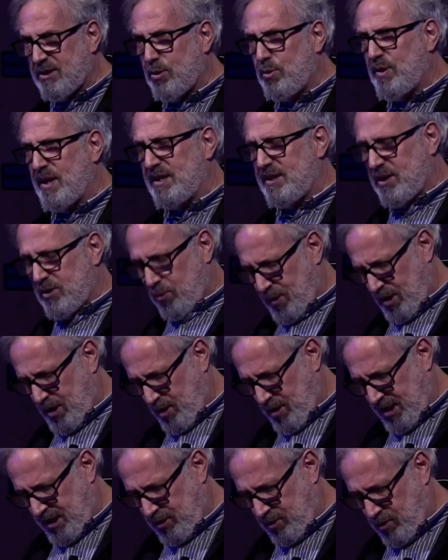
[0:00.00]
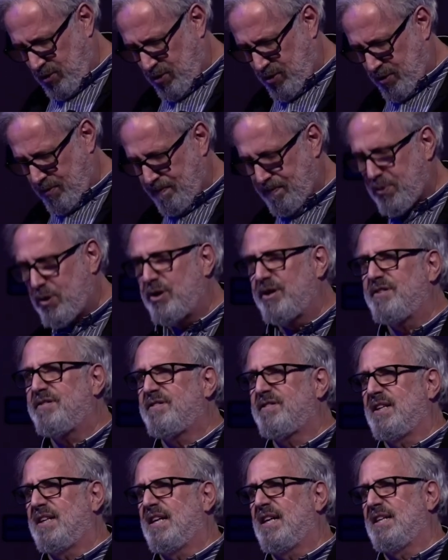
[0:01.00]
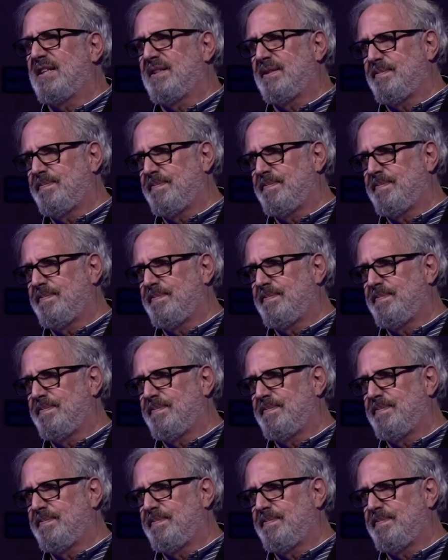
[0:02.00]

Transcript: one that we all adore, Paul Celan.